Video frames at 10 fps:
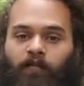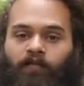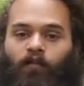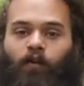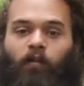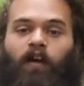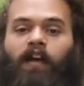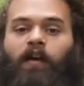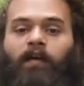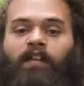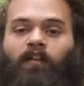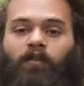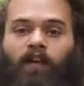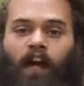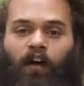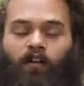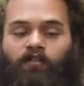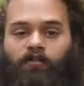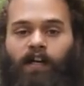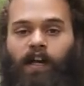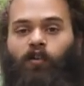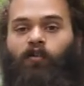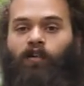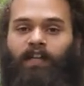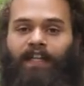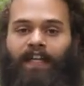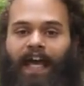before working with a Kriya or doing a Kundalini